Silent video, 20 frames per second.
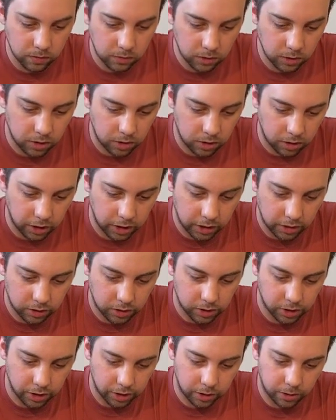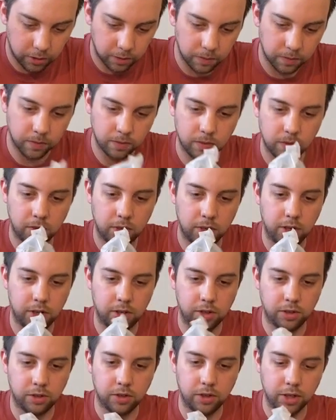All right, so
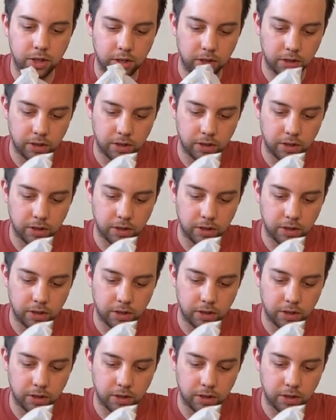here's the